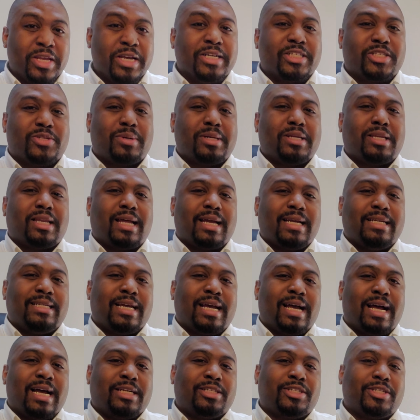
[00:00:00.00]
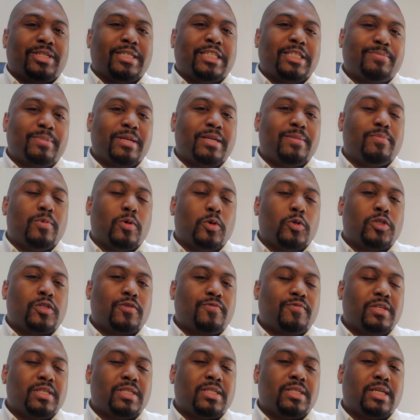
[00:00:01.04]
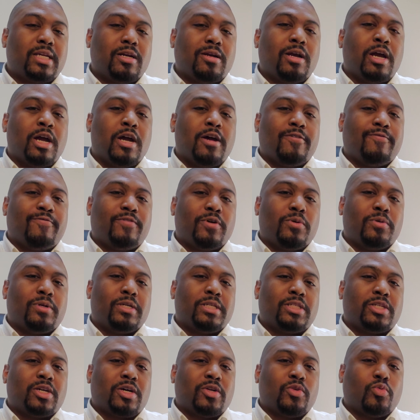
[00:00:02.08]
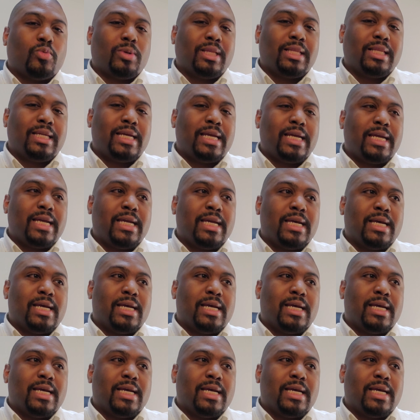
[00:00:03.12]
So I'd like to actually spend most of this year focused on really